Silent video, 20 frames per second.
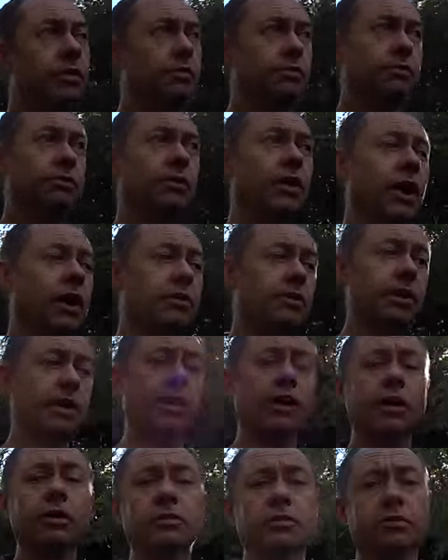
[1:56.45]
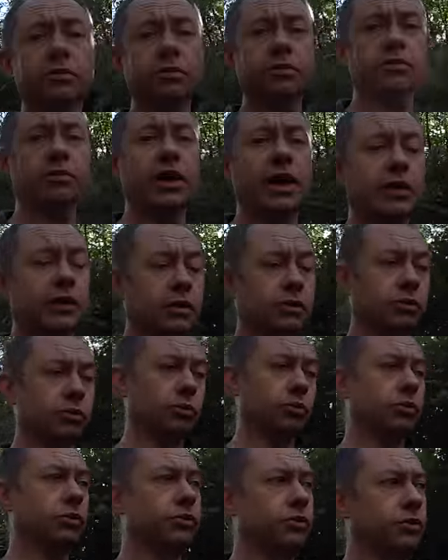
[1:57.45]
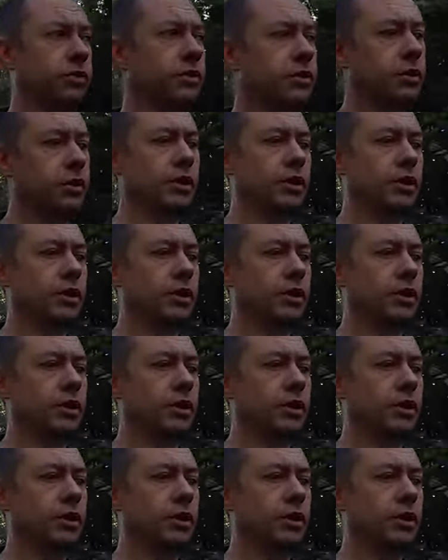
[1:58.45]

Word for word: very close to Cheddar Gorge.